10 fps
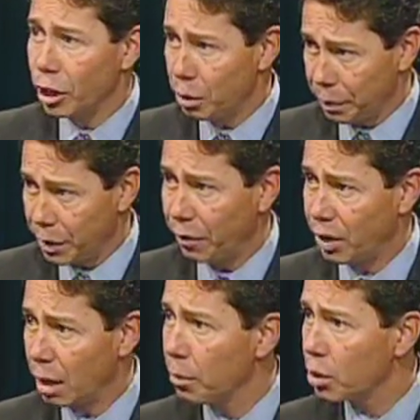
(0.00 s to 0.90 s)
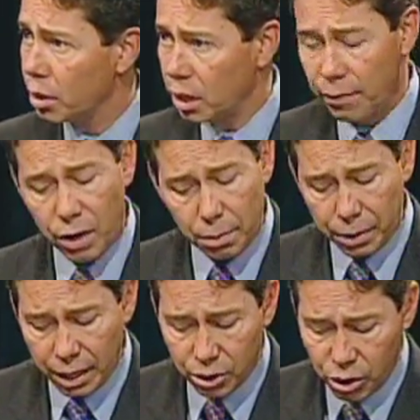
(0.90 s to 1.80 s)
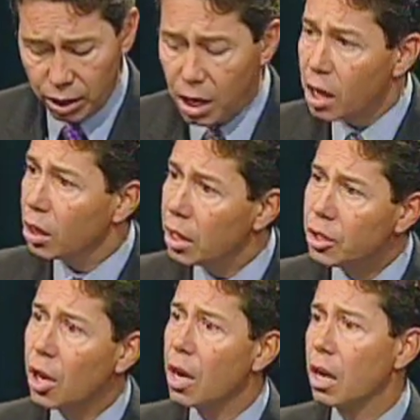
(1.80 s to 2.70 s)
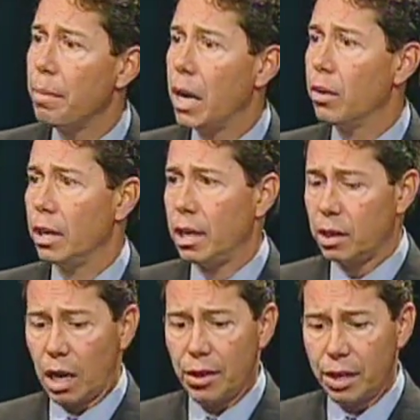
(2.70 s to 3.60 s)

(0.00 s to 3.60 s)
into specific numbers because they vary, but that's good. Sure. Let's talk about, I